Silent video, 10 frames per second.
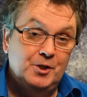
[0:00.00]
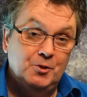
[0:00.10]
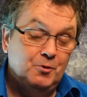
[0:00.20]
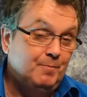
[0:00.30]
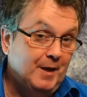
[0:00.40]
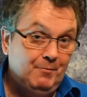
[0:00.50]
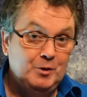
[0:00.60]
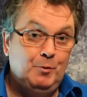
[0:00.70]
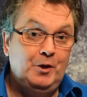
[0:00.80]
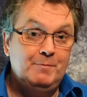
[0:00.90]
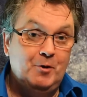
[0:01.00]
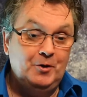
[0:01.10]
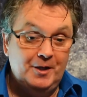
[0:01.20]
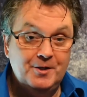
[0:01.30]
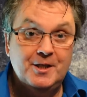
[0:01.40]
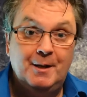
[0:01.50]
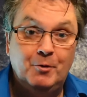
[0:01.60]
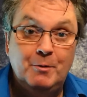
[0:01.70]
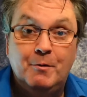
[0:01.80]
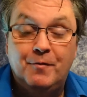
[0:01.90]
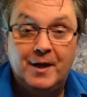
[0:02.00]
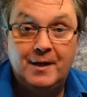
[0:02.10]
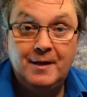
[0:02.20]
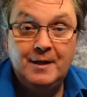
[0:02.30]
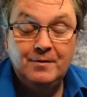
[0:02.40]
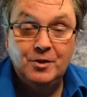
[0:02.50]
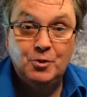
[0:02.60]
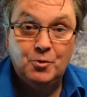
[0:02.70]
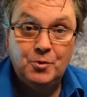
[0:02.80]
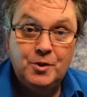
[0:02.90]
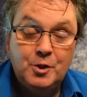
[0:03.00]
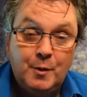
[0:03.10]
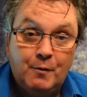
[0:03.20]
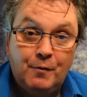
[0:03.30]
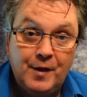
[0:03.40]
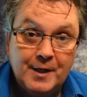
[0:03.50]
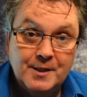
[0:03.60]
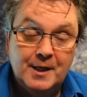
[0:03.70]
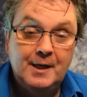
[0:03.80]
So I'm responding to my audience, and I'm going to move that the show to twelve thirty.